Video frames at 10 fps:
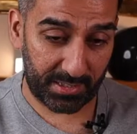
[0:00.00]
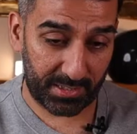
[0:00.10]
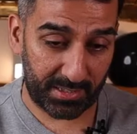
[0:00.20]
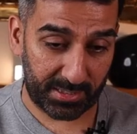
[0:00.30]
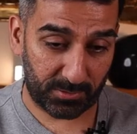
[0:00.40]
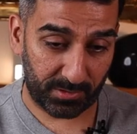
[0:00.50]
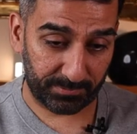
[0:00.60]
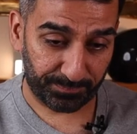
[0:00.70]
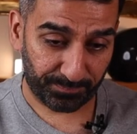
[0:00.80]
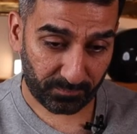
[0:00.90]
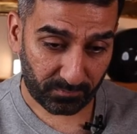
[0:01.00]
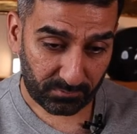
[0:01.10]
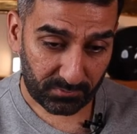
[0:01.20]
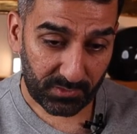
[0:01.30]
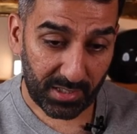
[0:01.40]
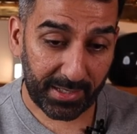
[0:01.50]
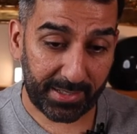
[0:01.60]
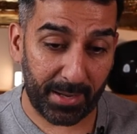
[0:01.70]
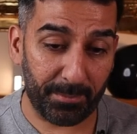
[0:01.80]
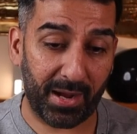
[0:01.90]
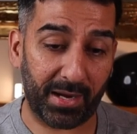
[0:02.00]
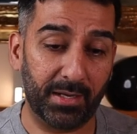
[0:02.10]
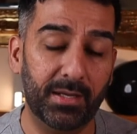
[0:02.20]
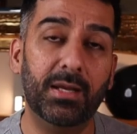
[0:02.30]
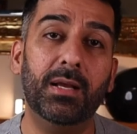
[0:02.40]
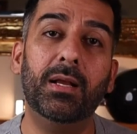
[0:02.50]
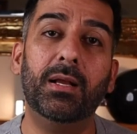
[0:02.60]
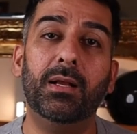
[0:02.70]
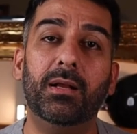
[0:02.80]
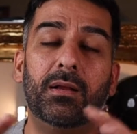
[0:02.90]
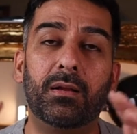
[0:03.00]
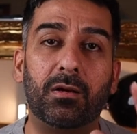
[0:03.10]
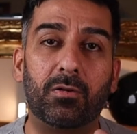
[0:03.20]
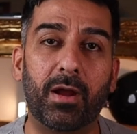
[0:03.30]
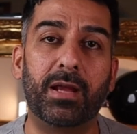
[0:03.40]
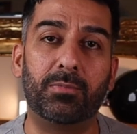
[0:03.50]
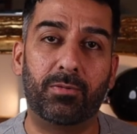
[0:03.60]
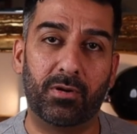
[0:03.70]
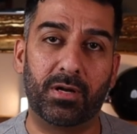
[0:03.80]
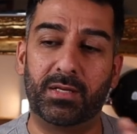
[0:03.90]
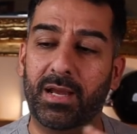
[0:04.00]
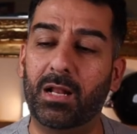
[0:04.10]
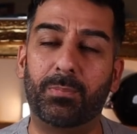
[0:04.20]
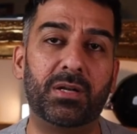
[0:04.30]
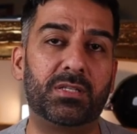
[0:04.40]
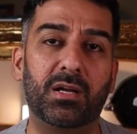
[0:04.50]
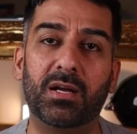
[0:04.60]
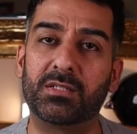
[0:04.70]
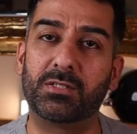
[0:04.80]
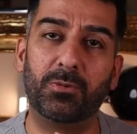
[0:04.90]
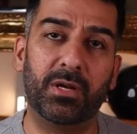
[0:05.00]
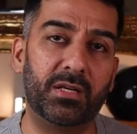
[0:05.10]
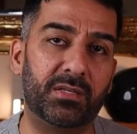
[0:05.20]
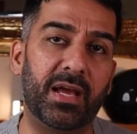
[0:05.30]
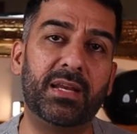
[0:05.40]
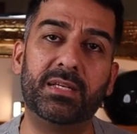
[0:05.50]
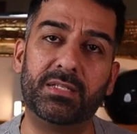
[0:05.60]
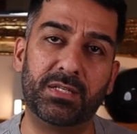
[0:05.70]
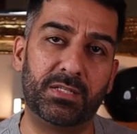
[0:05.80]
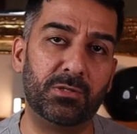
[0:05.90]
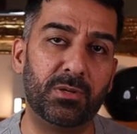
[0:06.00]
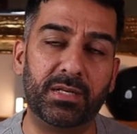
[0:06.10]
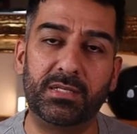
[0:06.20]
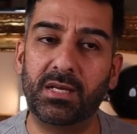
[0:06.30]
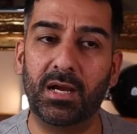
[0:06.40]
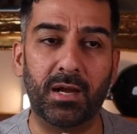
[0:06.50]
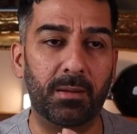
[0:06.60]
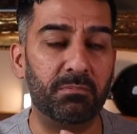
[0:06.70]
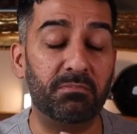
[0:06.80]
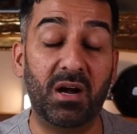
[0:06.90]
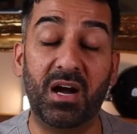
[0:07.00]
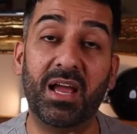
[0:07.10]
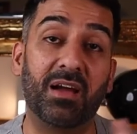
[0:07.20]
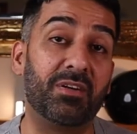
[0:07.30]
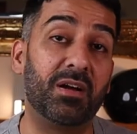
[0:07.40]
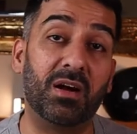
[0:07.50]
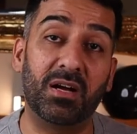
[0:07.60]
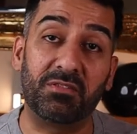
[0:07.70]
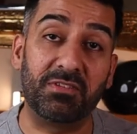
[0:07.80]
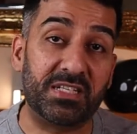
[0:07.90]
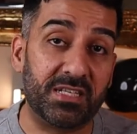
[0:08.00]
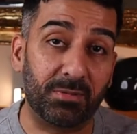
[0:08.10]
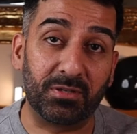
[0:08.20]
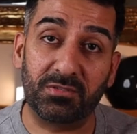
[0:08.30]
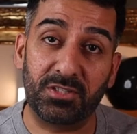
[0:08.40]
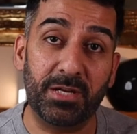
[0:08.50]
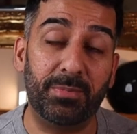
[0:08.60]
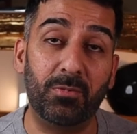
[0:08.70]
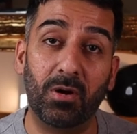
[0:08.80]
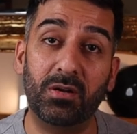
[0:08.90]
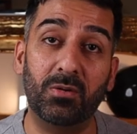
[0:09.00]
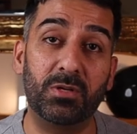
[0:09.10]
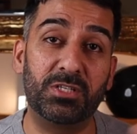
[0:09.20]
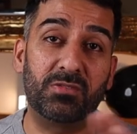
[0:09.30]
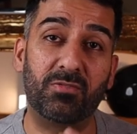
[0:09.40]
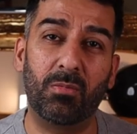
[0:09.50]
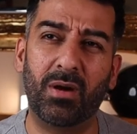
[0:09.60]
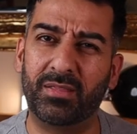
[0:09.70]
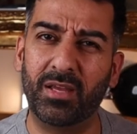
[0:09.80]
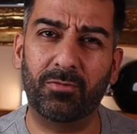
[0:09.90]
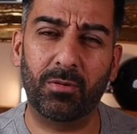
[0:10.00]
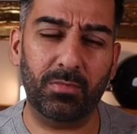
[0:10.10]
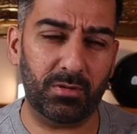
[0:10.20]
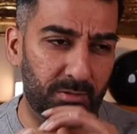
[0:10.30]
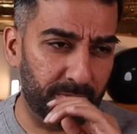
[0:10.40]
Next one, kit bag. Great product. Alpine Stars do it, Dane Easy do it. I have a reasonable cheapy one, which is from, I think from